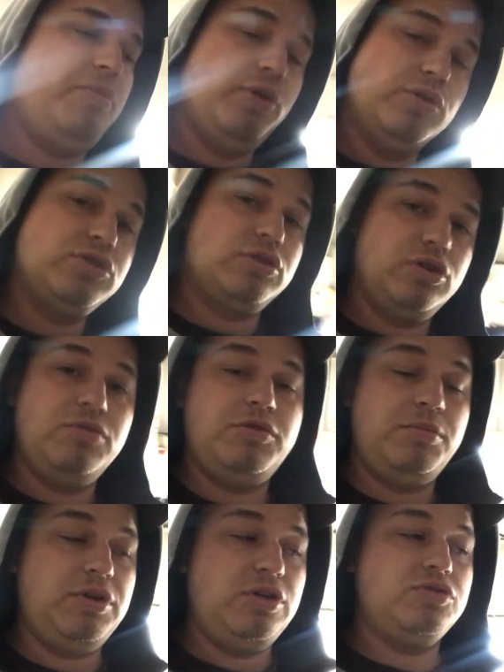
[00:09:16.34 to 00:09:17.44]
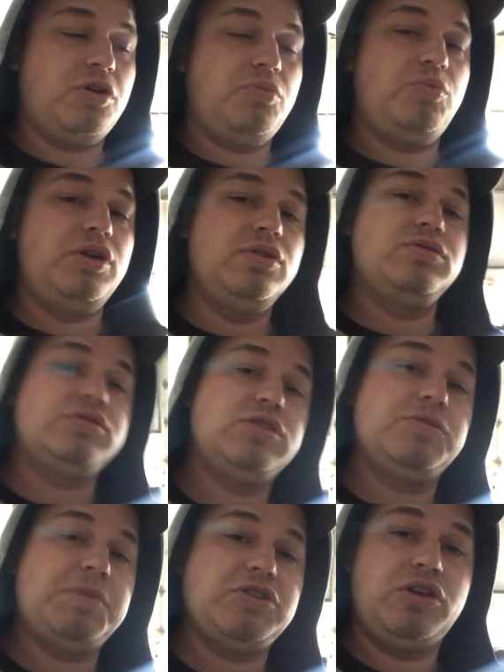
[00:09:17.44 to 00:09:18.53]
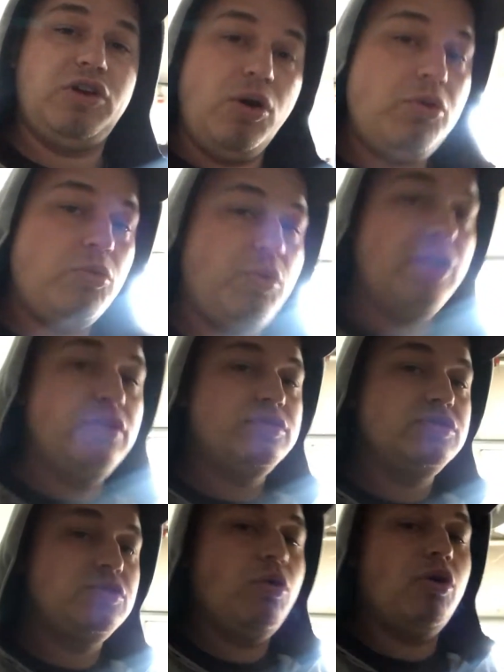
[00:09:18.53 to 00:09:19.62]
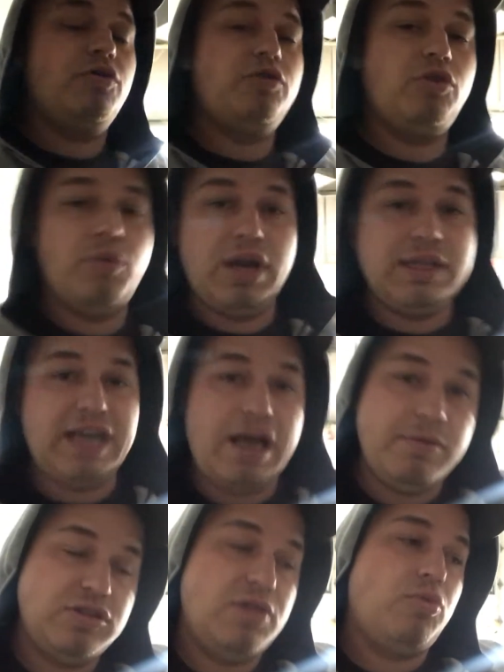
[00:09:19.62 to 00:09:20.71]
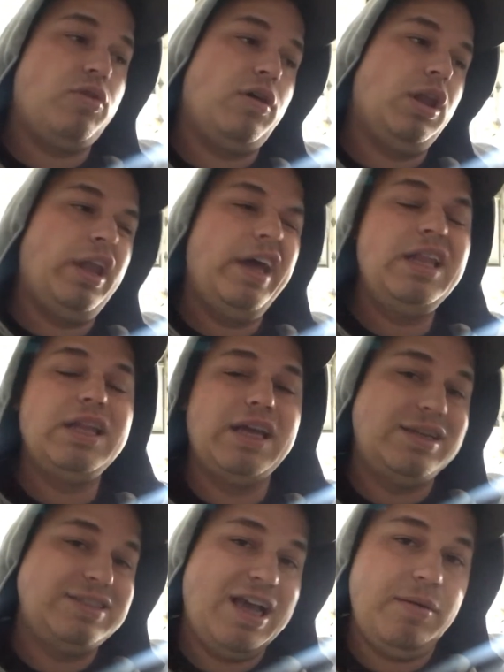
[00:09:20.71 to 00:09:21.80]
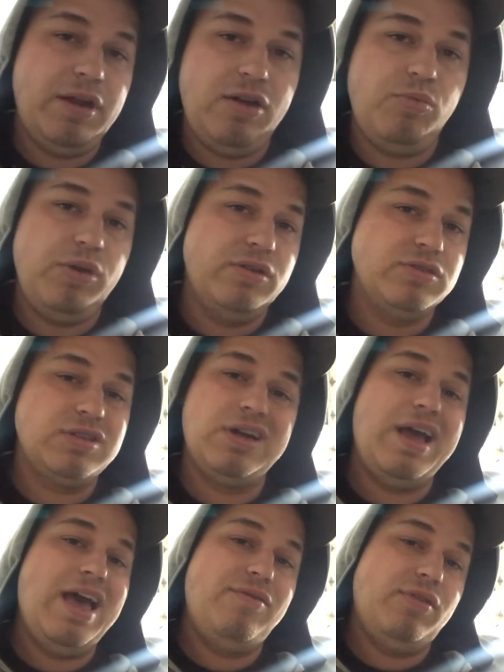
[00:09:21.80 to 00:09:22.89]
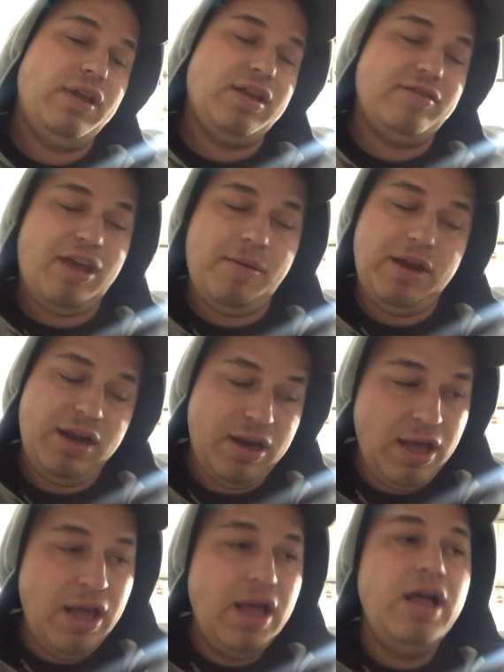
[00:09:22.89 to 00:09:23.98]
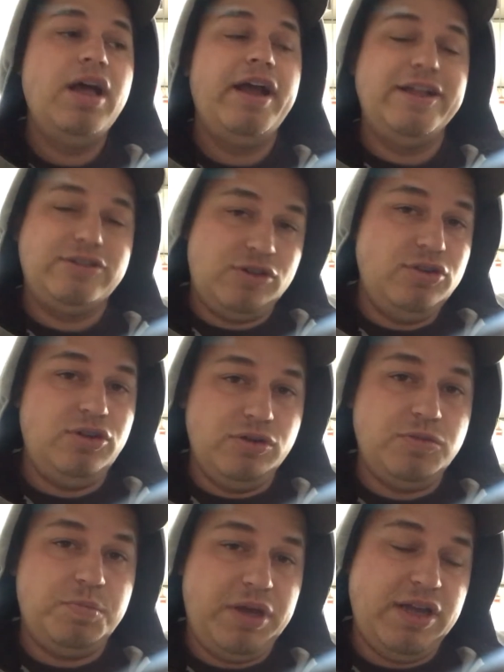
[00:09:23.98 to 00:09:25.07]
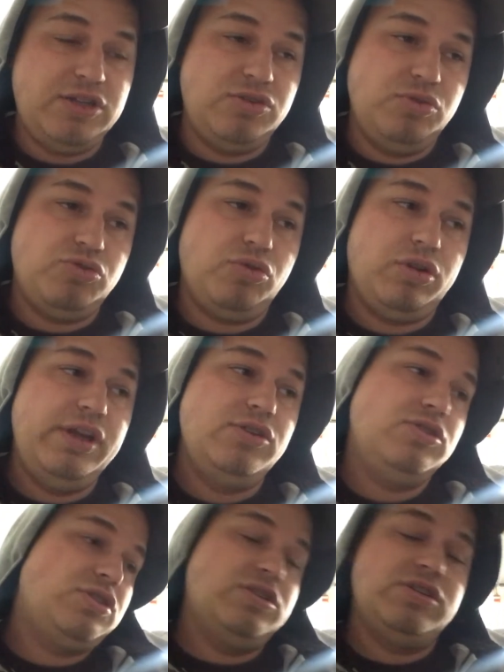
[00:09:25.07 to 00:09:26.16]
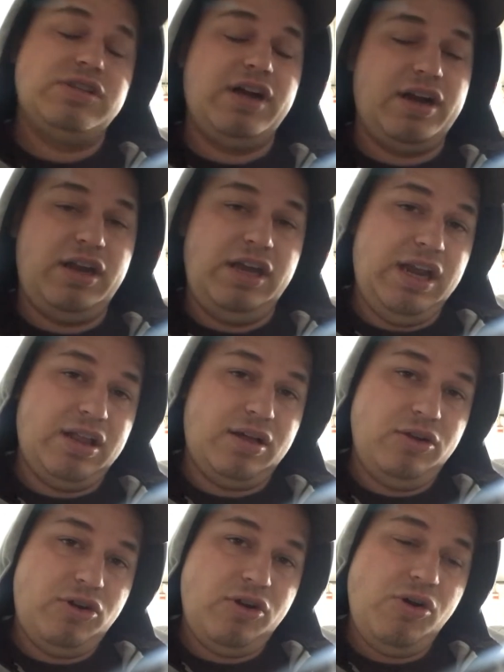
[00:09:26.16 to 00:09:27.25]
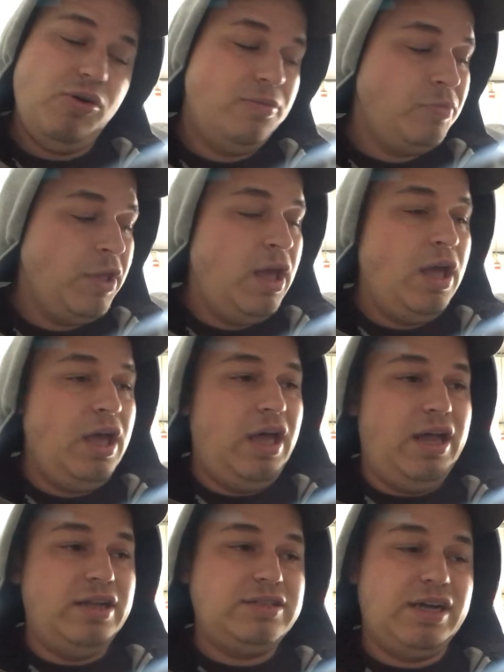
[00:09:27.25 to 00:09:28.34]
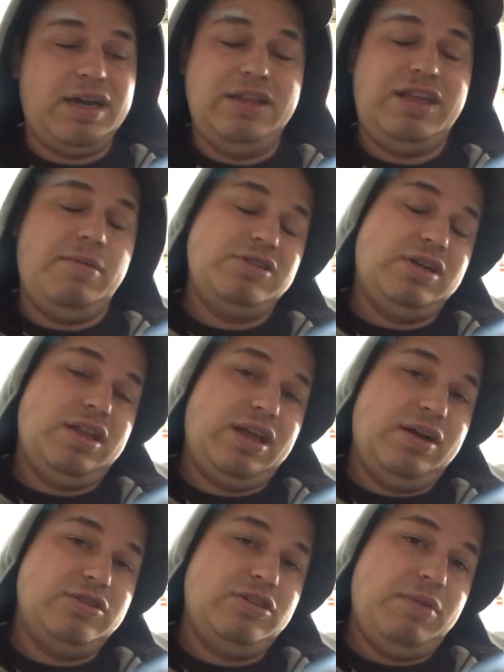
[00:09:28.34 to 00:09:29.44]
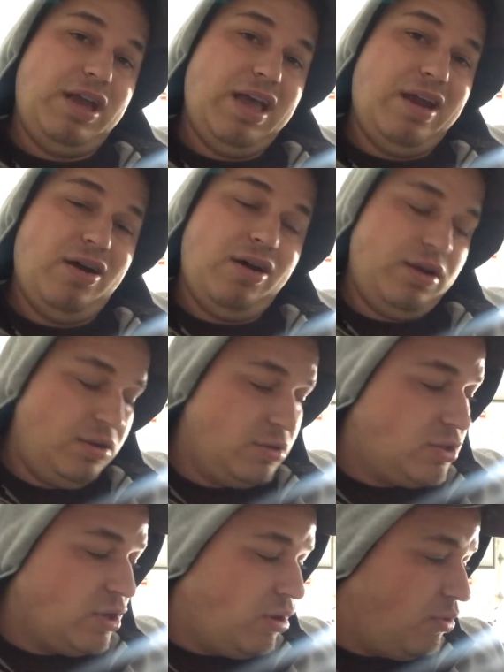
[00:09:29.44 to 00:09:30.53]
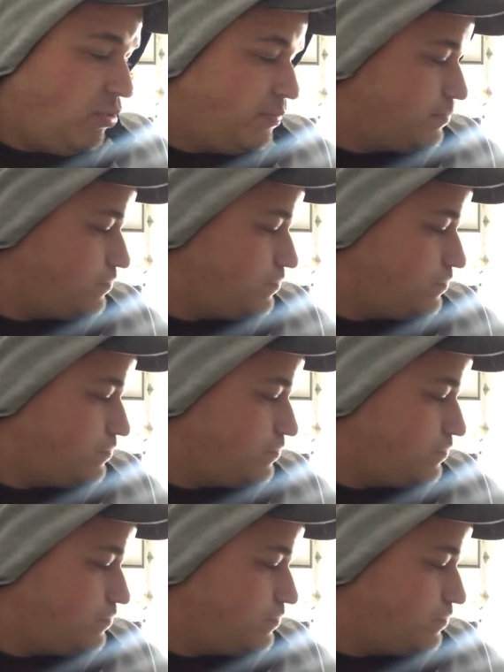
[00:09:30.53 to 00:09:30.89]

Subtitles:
Those are good to be used on wheels, especially coated wheels, or if you don't want to damage them, or the lightly contaminated wheels, they're not heavily contaminated. It's good to use pH neutral cleaners because it's not going to eat at the clear coat, and it's not going to damage anything else you may get it on. So